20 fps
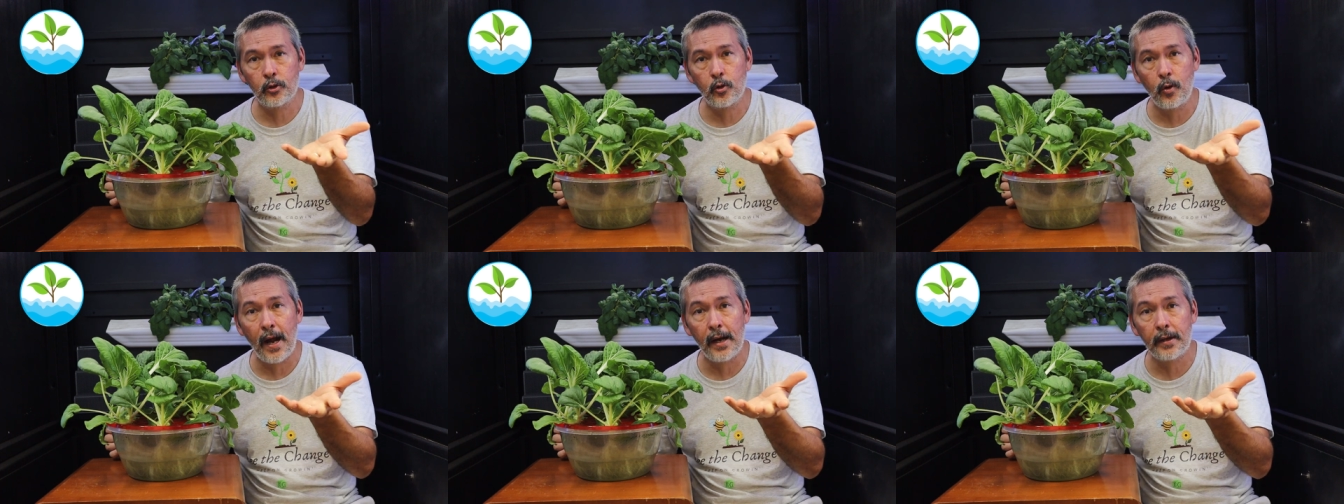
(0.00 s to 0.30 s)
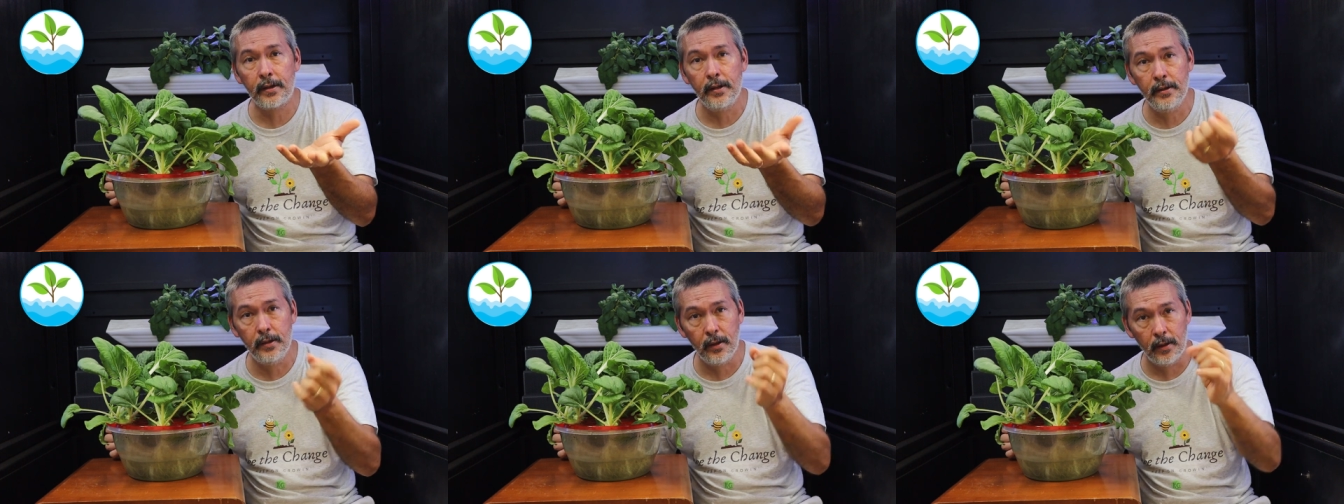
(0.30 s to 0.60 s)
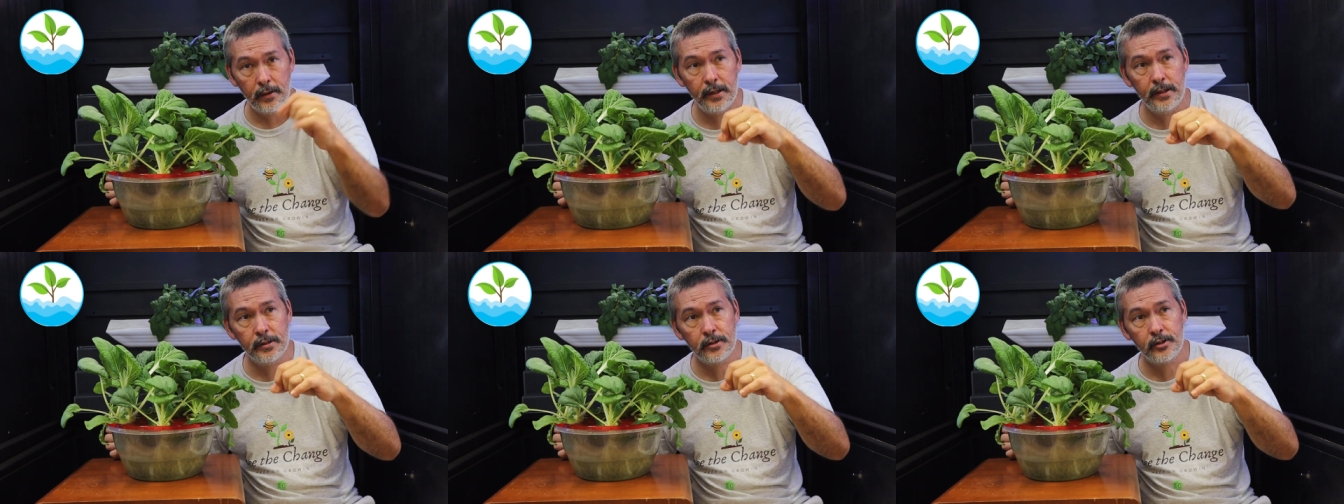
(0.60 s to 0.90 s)
Kratky
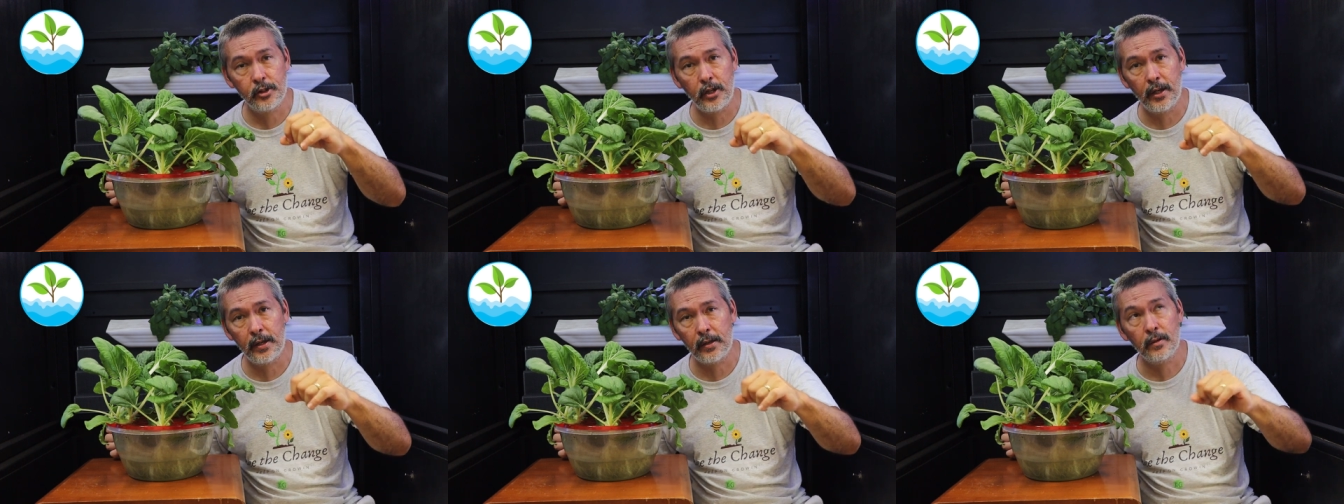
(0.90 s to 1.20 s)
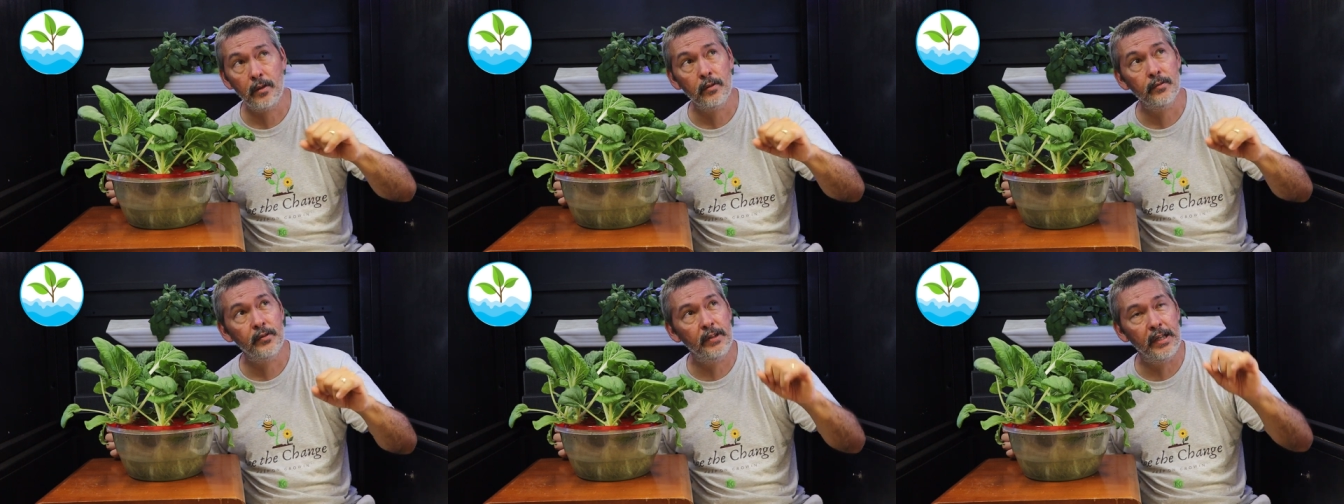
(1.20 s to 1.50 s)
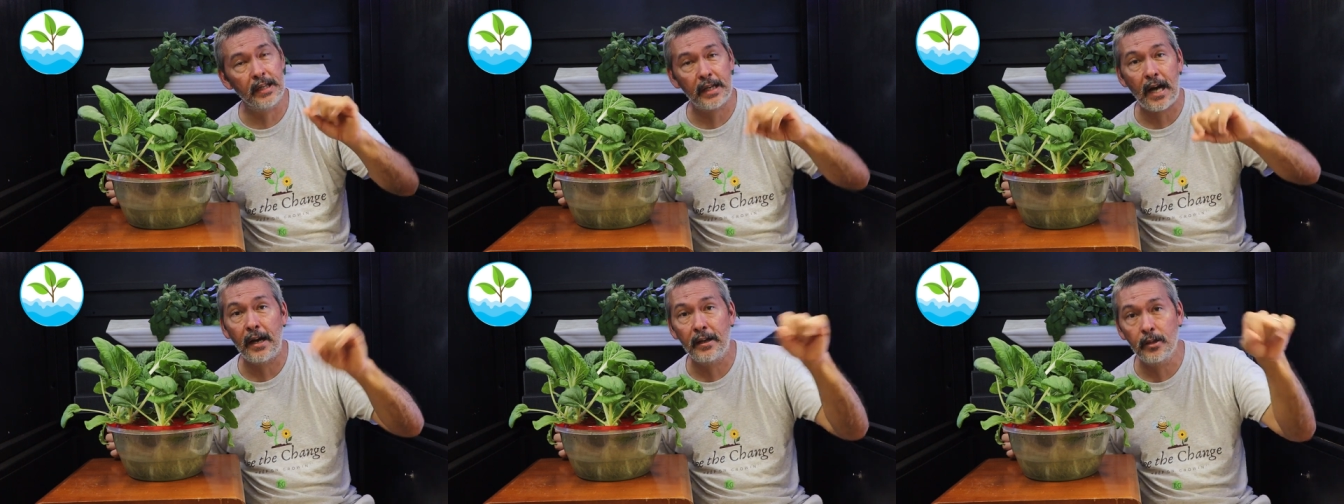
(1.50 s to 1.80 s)
on his channel,
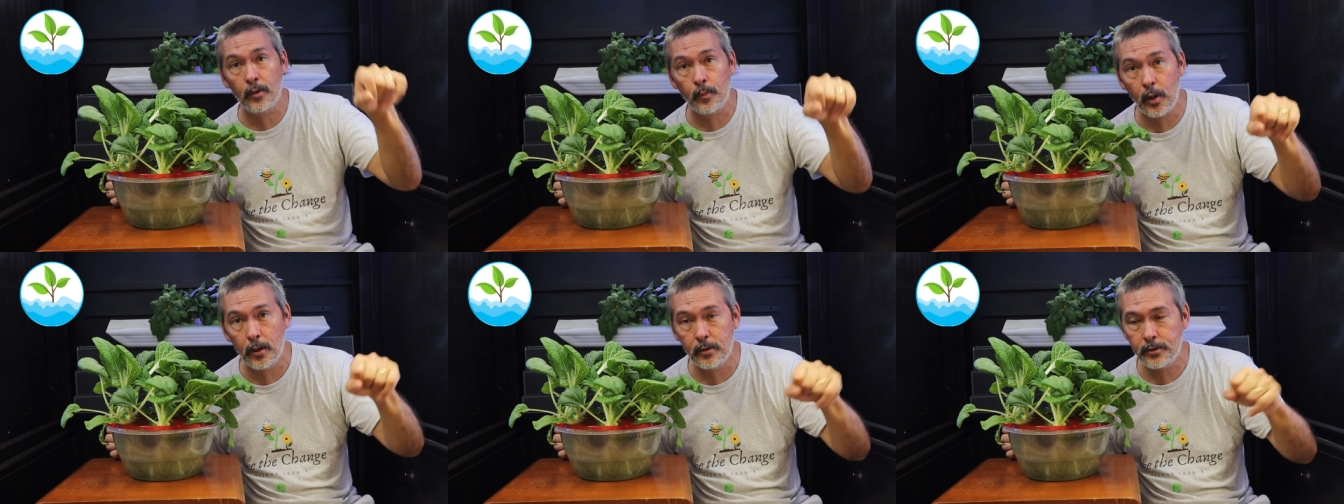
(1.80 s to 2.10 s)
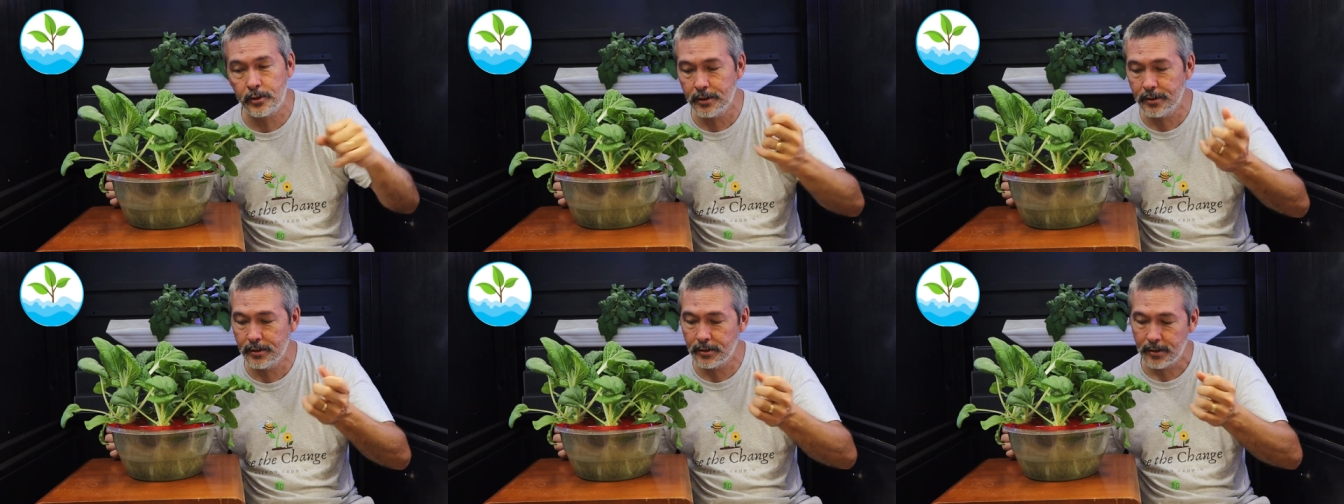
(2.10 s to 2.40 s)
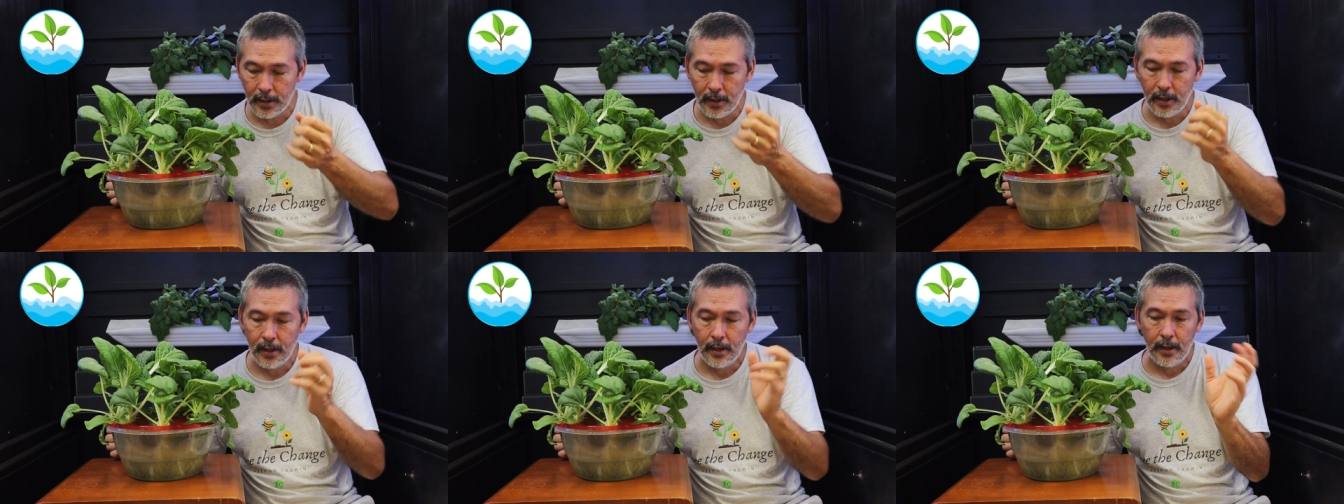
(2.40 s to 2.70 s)
Dekine Approaches,